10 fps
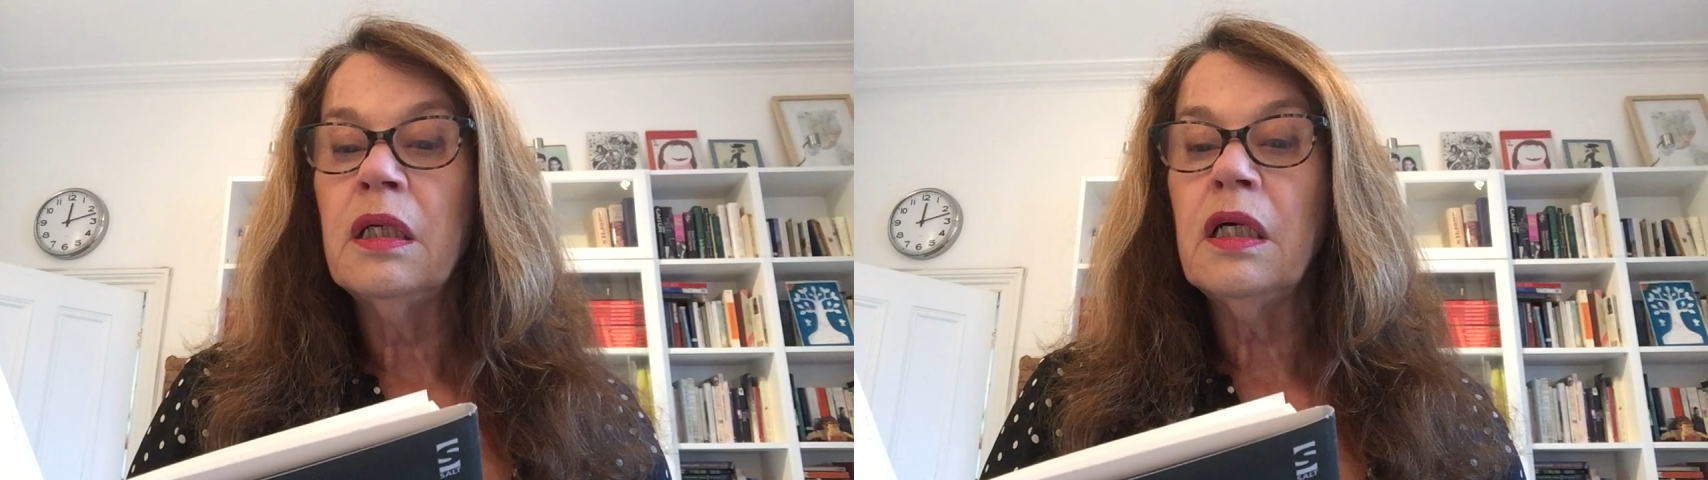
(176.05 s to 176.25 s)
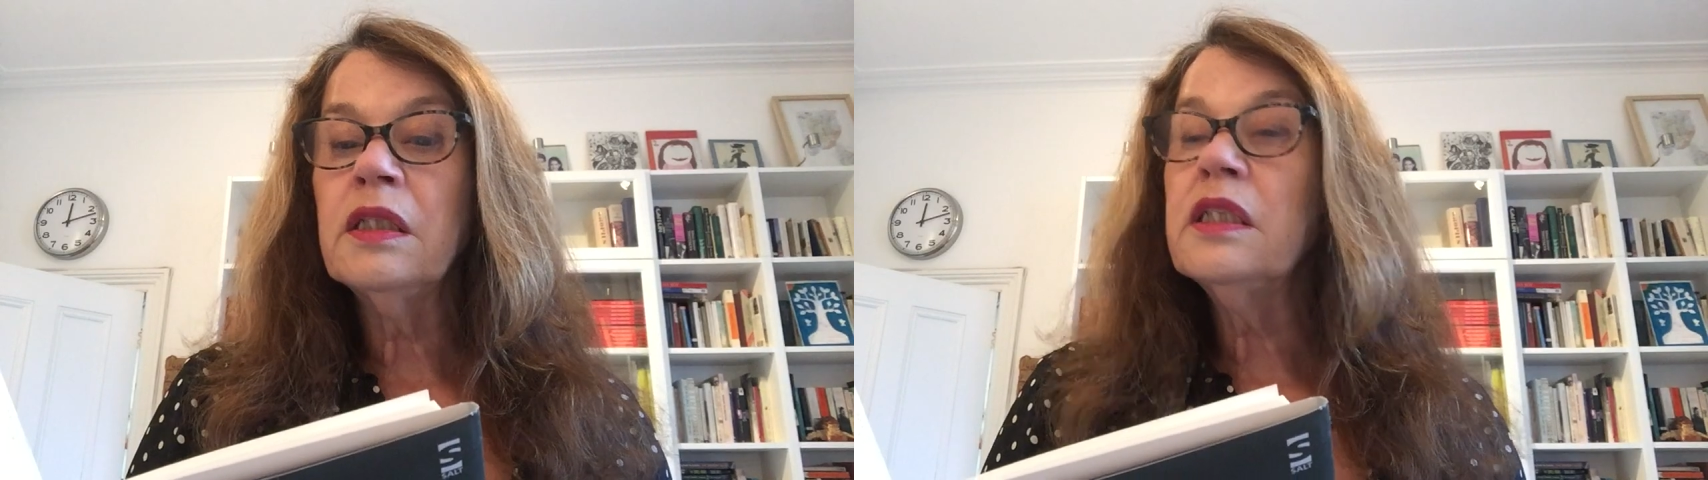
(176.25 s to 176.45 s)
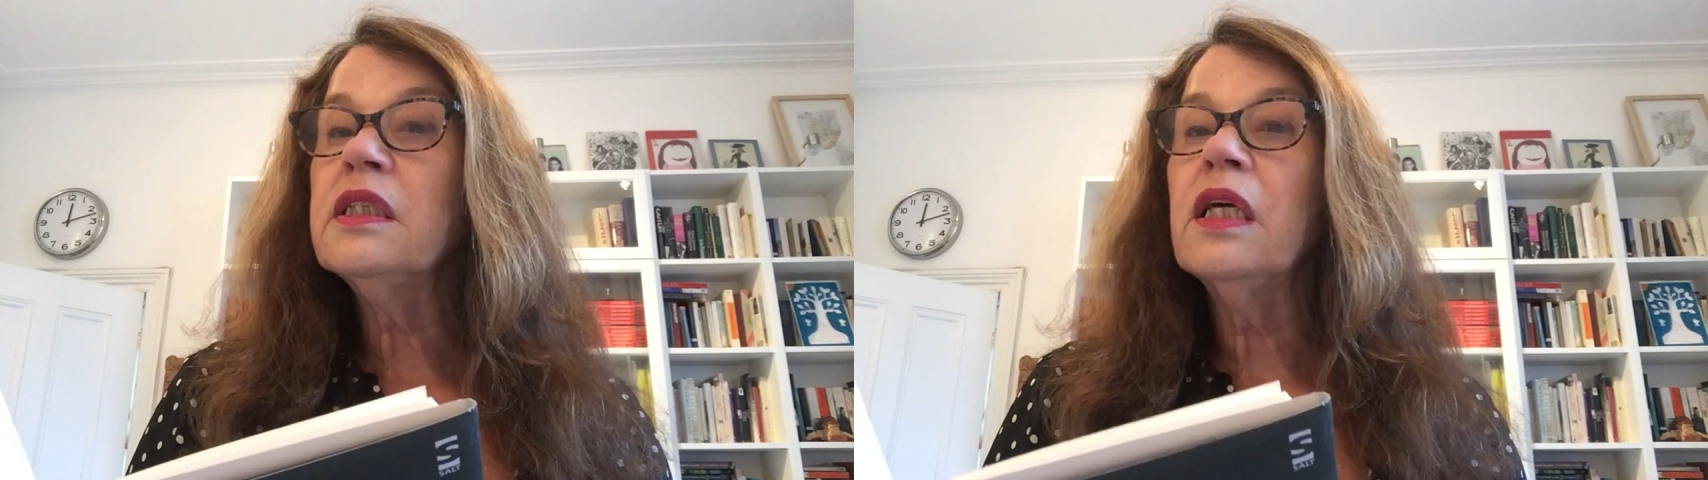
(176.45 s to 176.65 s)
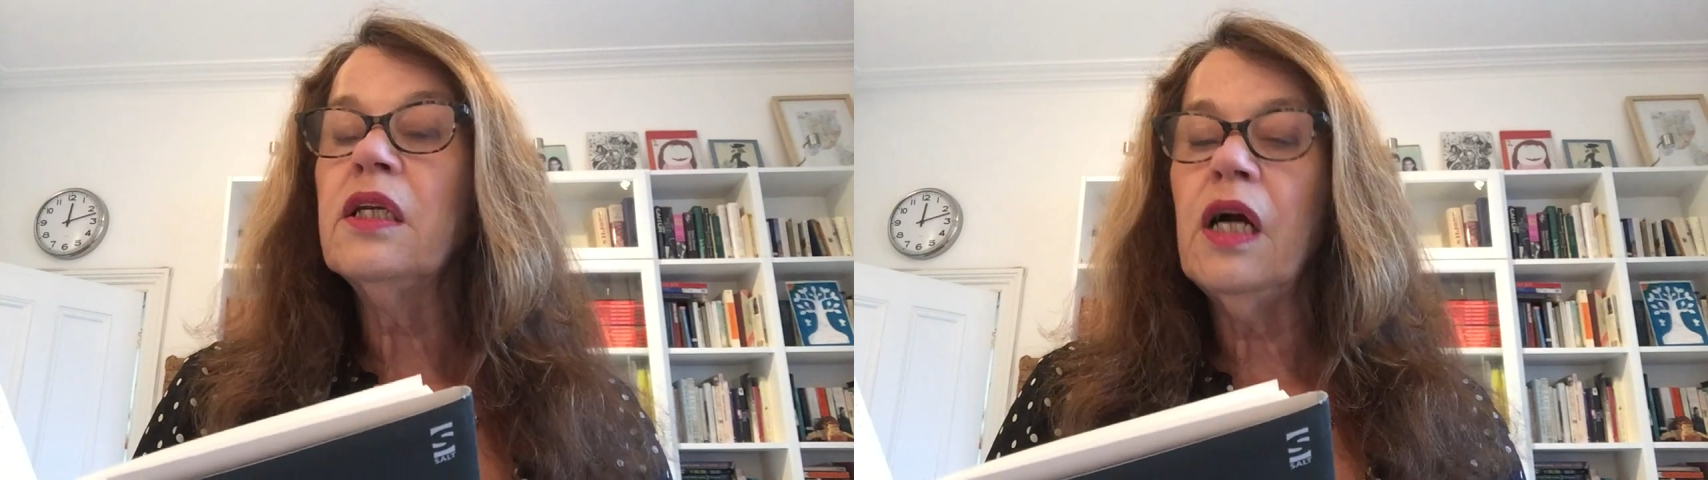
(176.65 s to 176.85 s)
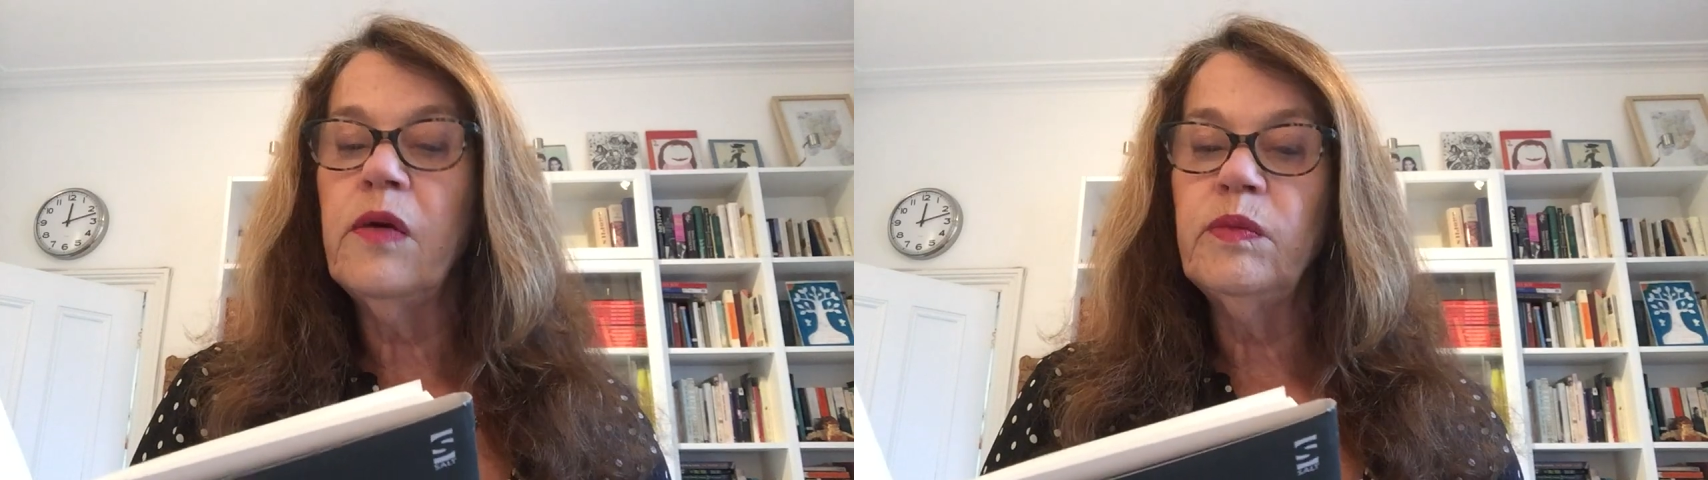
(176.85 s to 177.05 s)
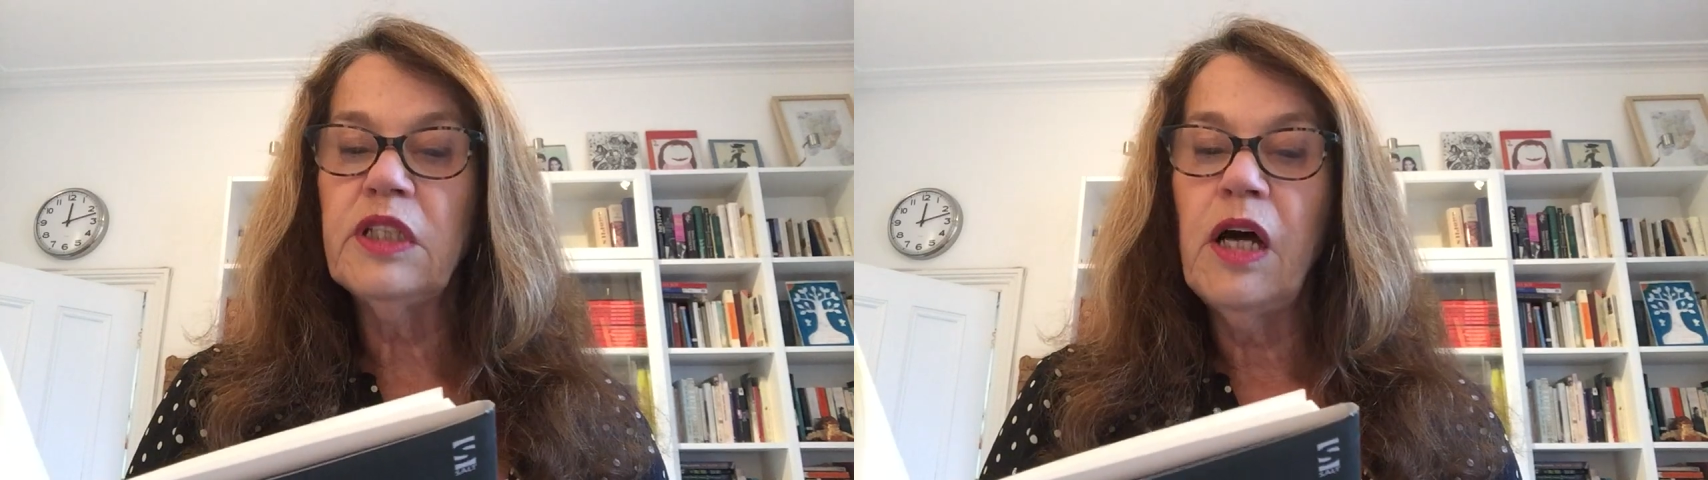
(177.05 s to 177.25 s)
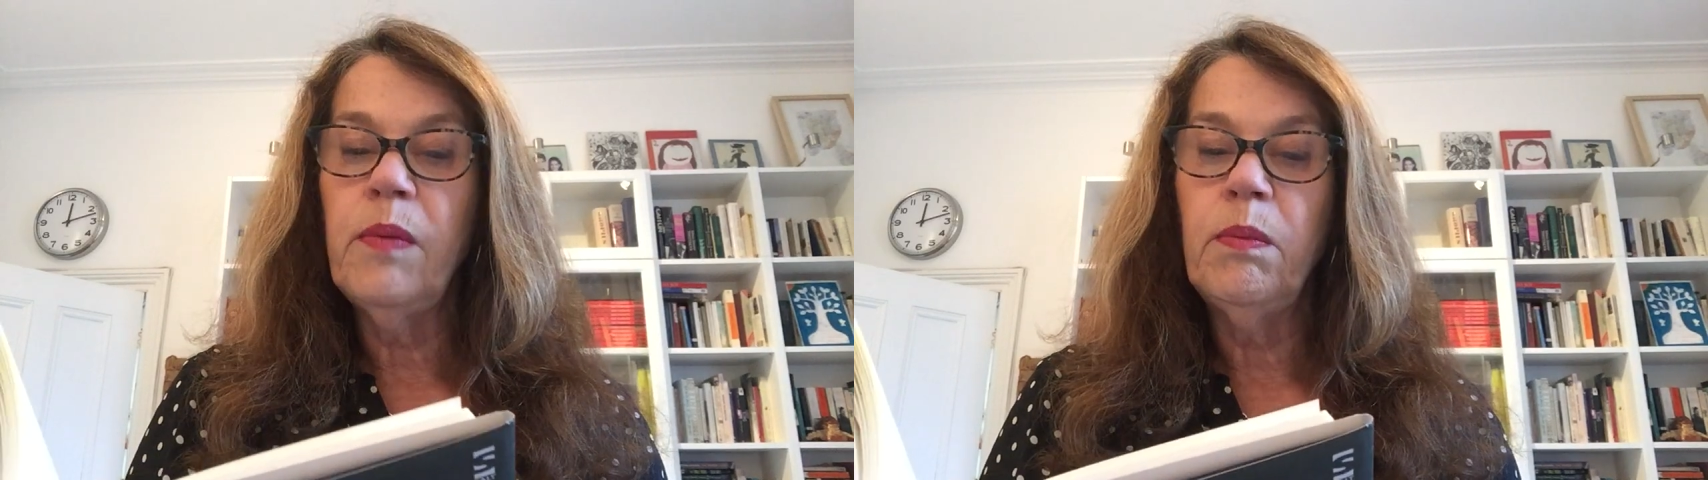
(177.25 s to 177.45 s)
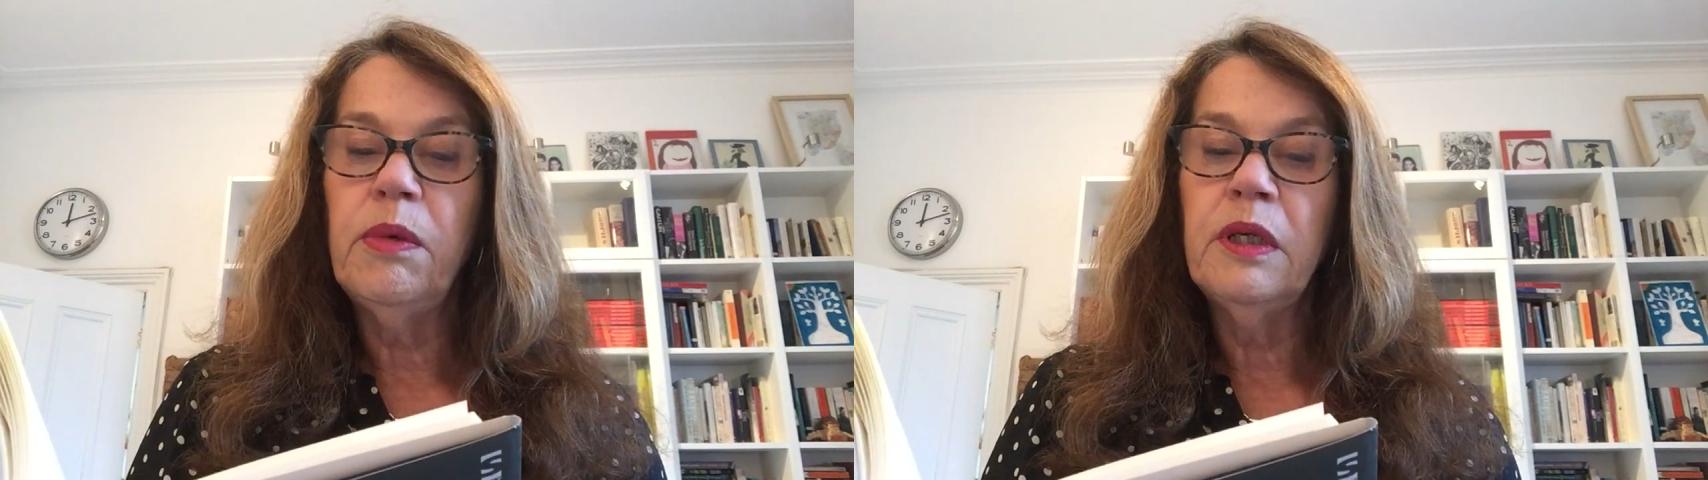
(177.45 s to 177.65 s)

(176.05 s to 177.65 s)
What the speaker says: and the sun comes up,